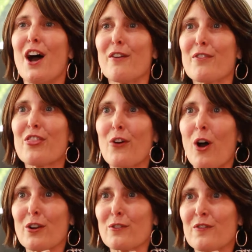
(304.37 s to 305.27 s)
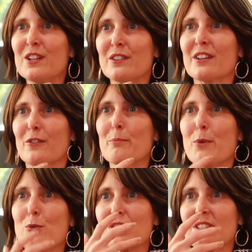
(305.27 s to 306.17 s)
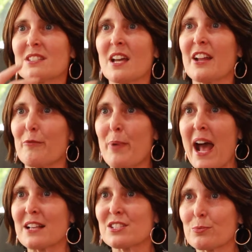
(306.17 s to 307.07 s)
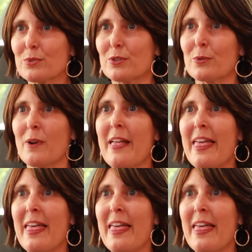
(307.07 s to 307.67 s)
of thought or feeling or emotion to kind of pass through,